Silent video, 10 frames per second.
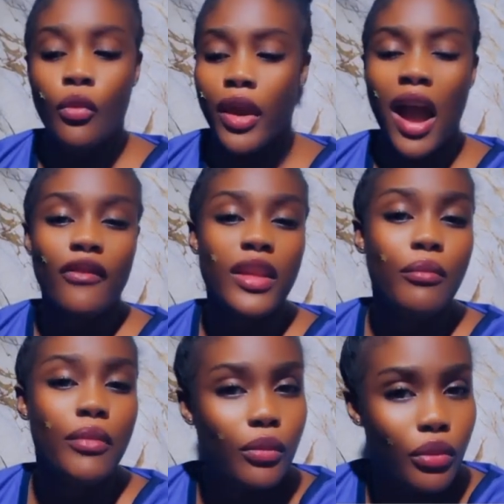We have the
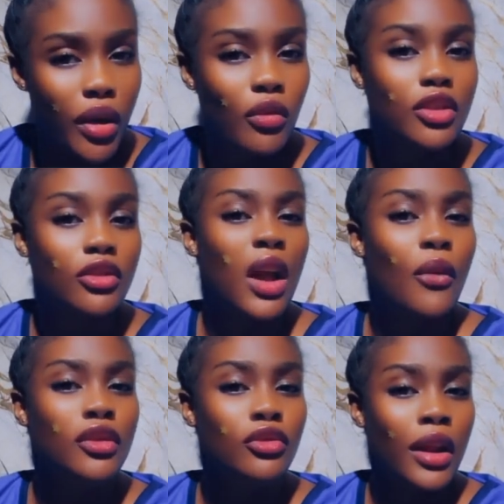midbrain, which is
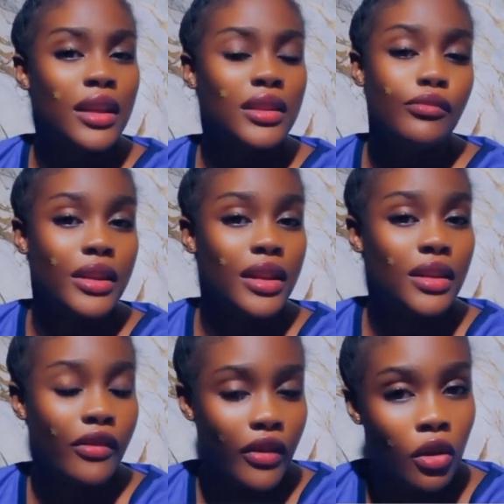otherwise known as the
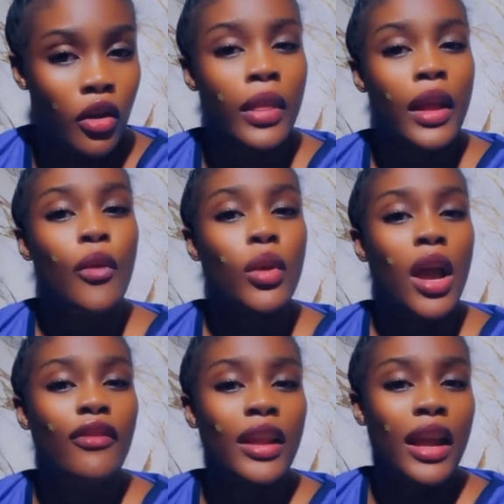mesencephalon, and we
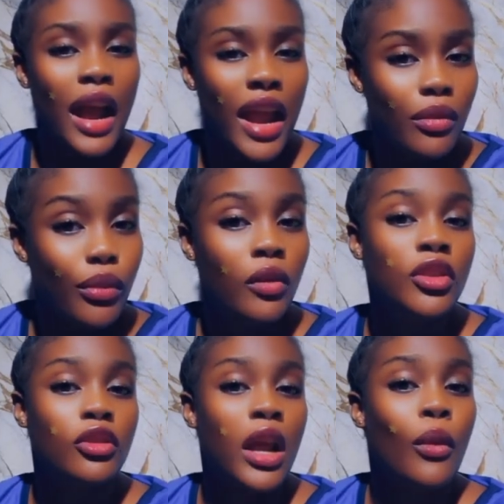have the hindbrain,
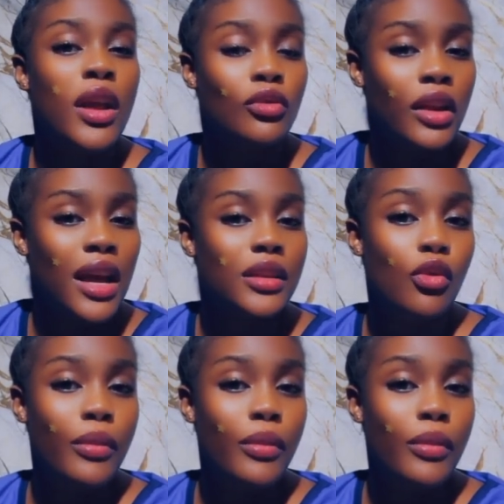which is otherwise known as the